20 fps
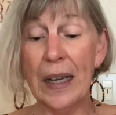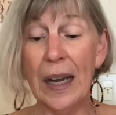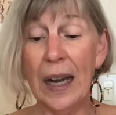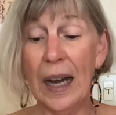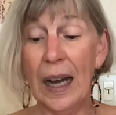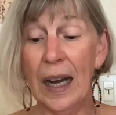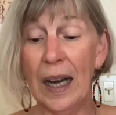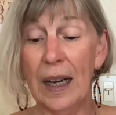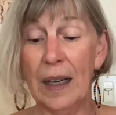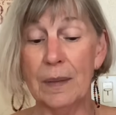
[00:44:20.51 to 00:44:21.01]

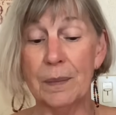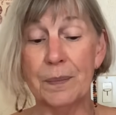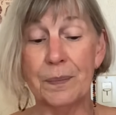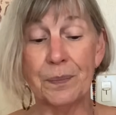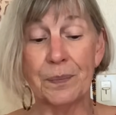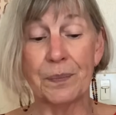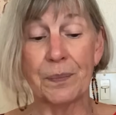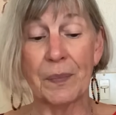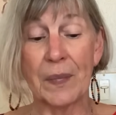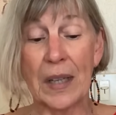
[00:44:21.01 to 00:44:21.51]

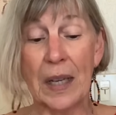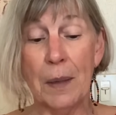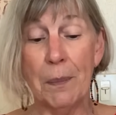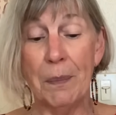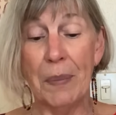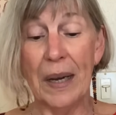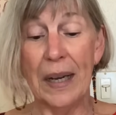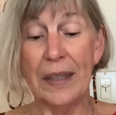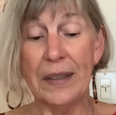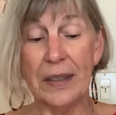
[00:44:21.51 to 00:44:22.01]

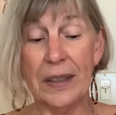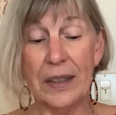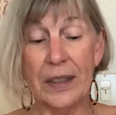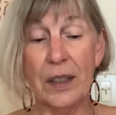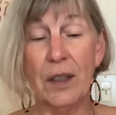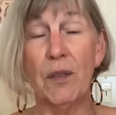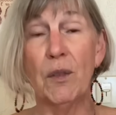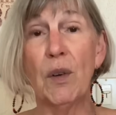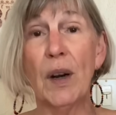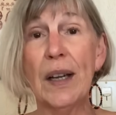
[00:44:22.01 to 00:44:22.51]
But
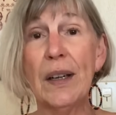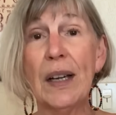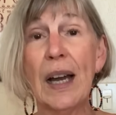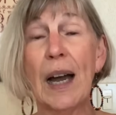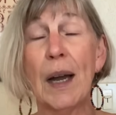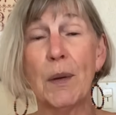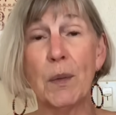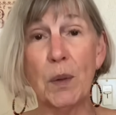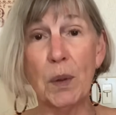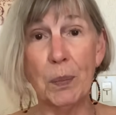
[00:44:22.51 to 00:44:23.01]

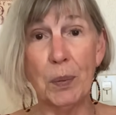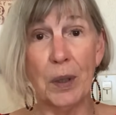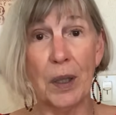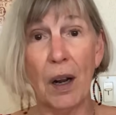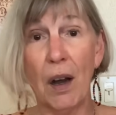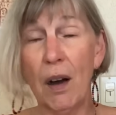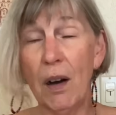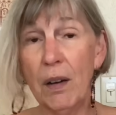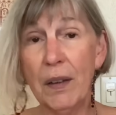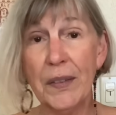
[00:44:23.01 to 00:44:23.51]
I will put
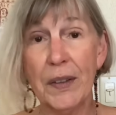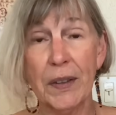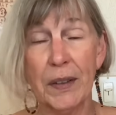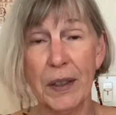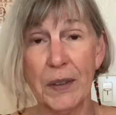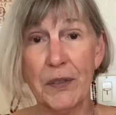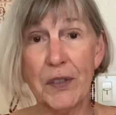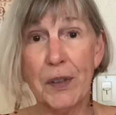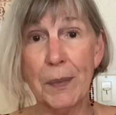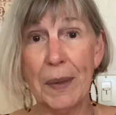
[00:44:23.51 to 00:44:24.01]
all of their
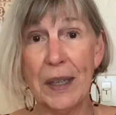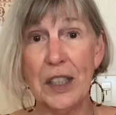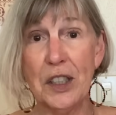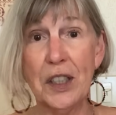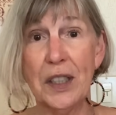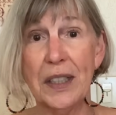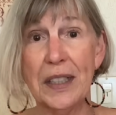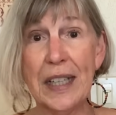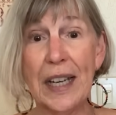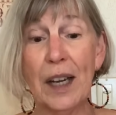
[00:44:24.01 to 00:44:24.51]

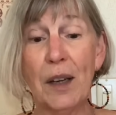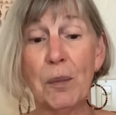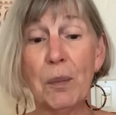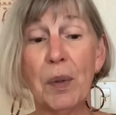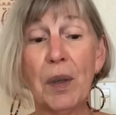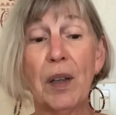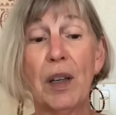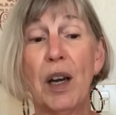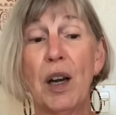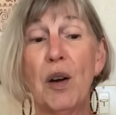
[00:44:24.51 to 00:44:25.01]
information down
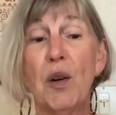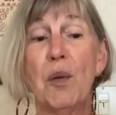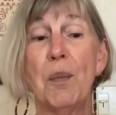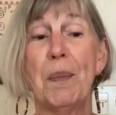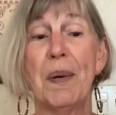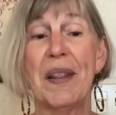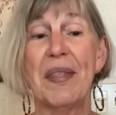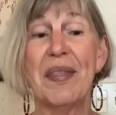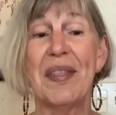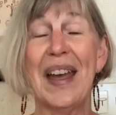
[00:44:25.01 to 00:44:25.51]
below,
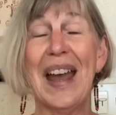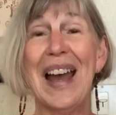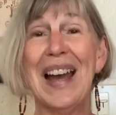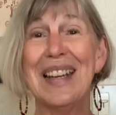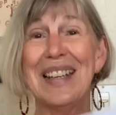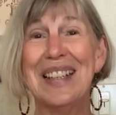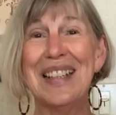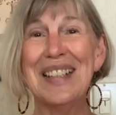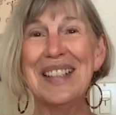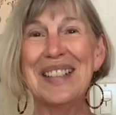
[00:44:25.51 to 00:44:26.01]
but
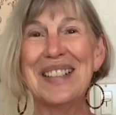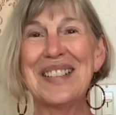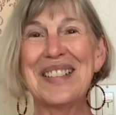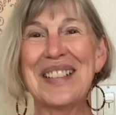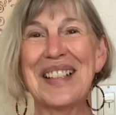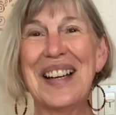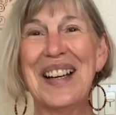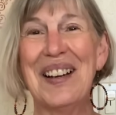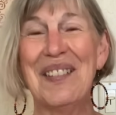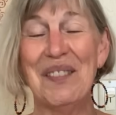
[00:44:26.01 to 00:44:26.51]
that is
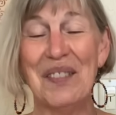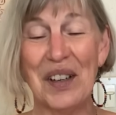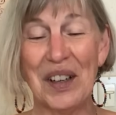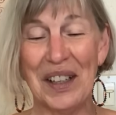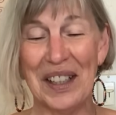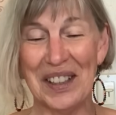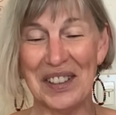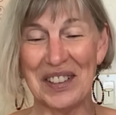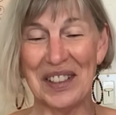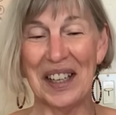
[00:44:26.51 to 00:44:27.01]
very
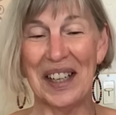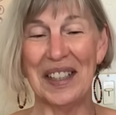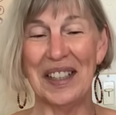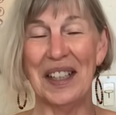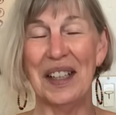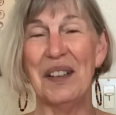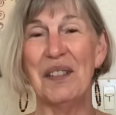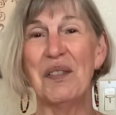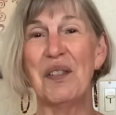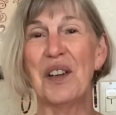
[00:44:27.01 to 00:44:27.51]

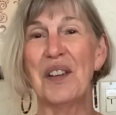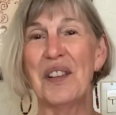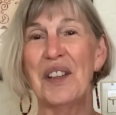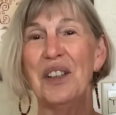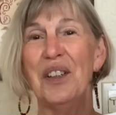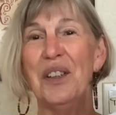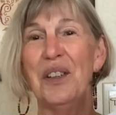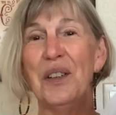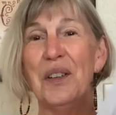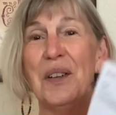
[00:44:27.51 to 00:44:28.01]
exciting for the
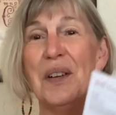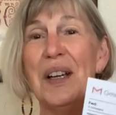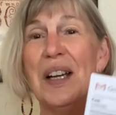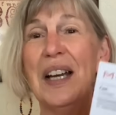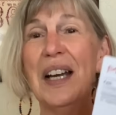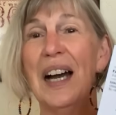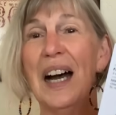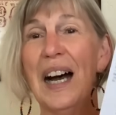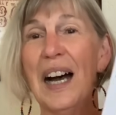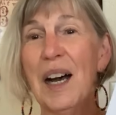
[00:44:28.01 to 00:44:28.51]
new,
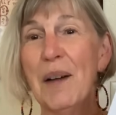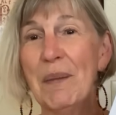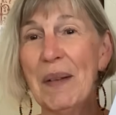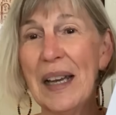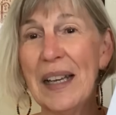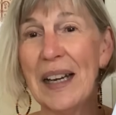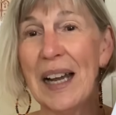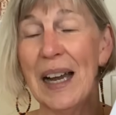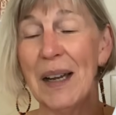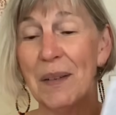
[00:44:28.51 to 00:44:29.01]
and